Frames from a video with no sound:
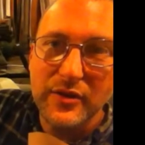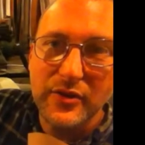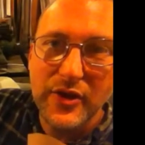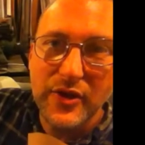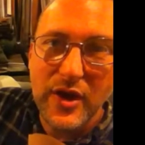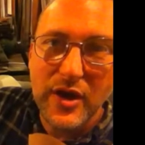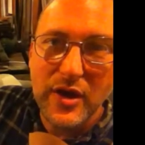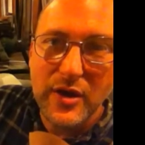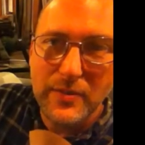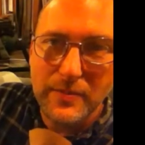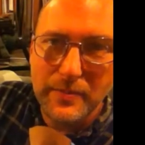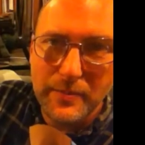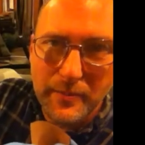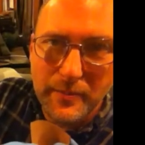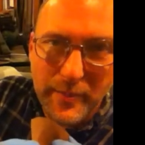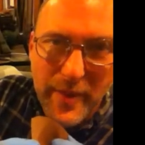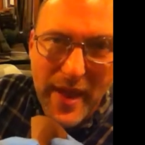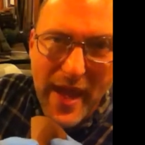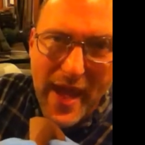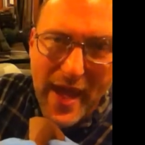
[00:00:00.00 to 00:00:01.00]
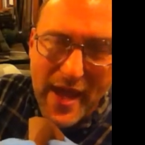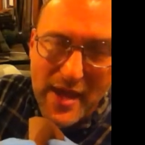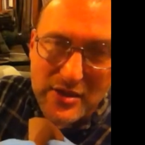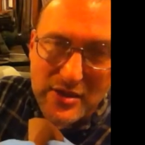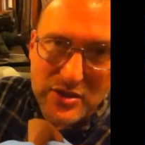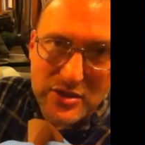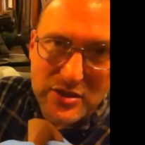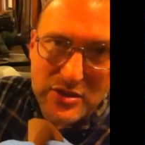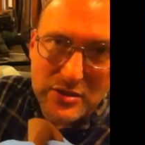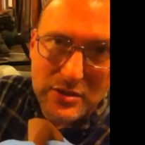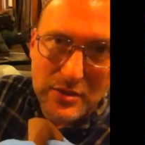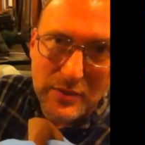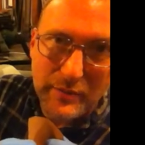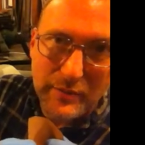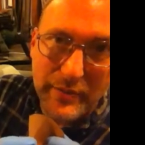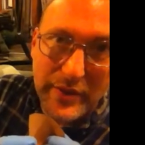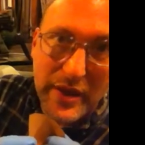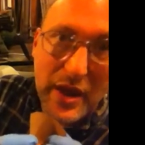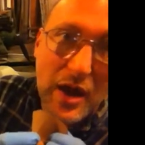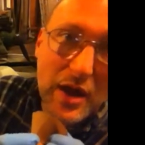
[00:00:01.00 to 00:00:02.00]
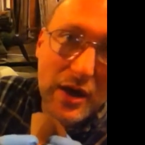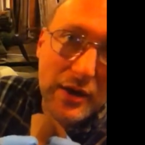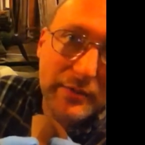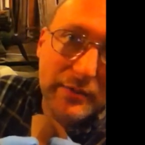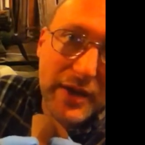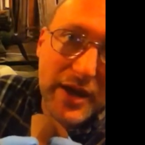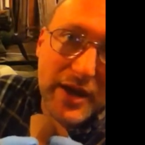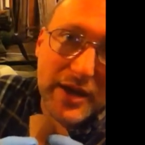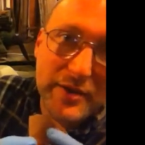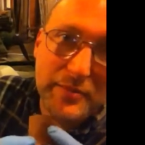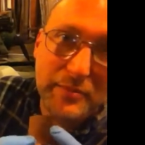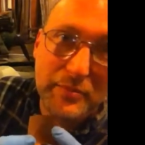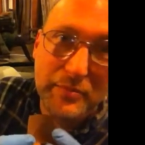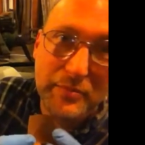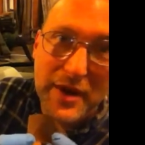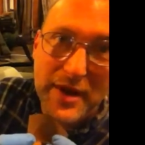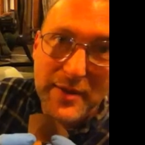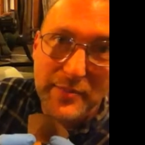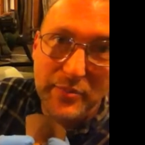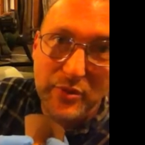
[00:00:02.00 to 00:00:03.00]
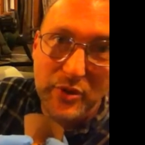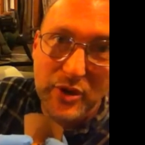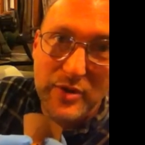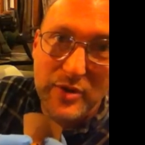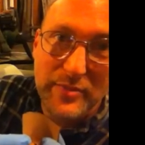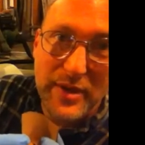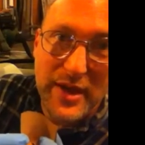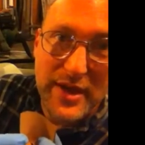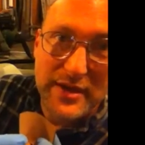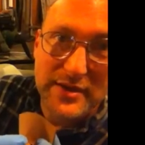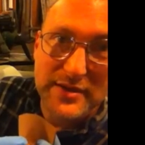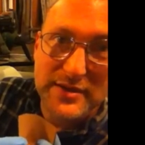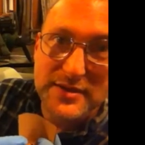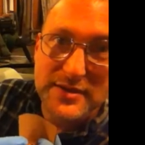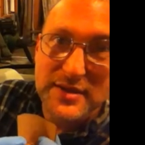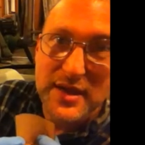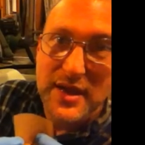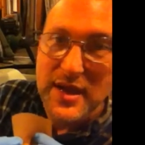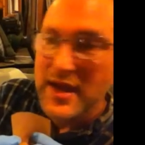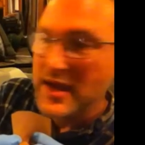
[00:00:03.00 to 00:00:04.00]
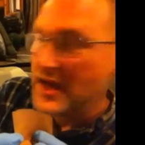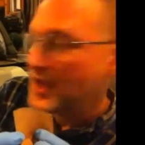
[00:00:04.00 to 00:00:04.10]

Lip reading: the patch beyond my pre-bends